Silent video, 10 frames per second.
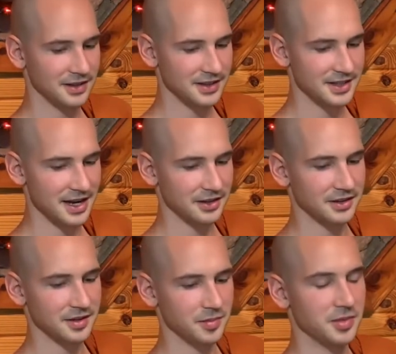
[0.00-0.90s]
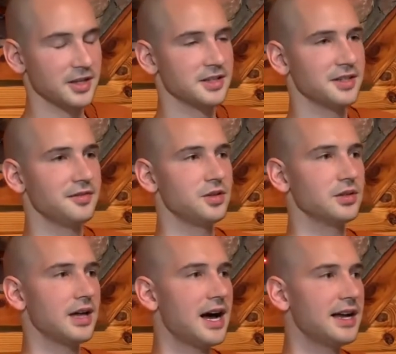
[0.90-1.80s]
Exactly. Because if you
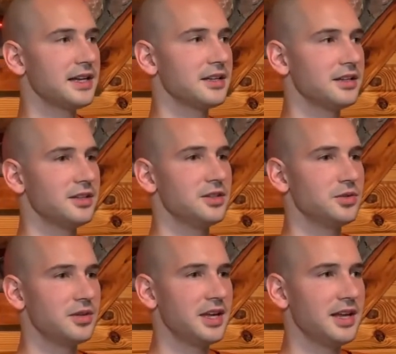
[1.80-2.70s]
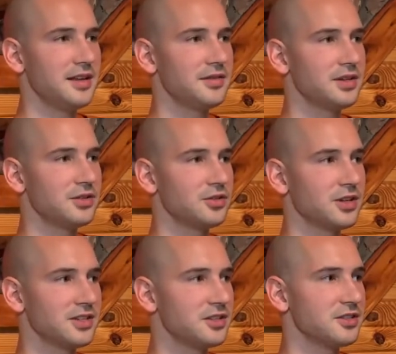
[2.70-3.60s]
lie, you can't even
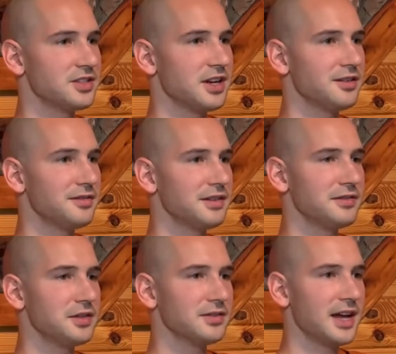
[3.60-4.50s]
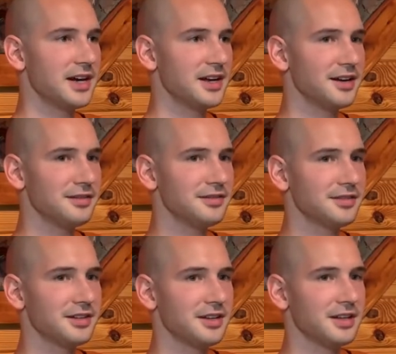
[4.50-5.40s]
trust yourself if you've lied enough.
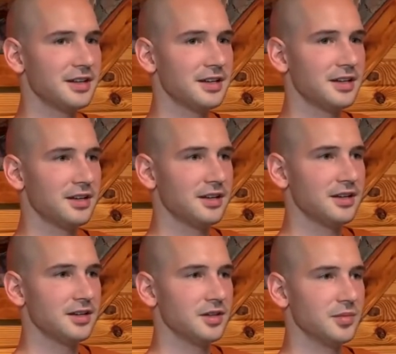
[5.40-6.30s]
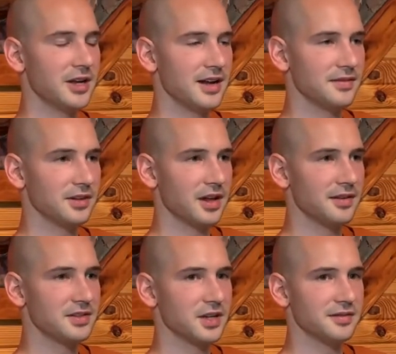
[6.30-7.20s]
You might have a lot
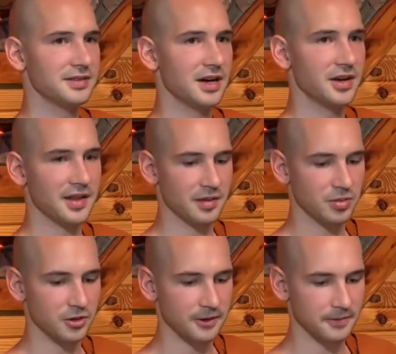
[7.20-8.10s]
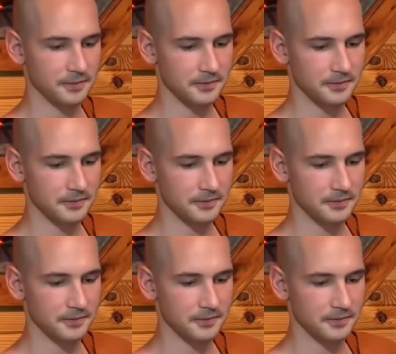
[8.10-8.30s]
of self-doubt at that point.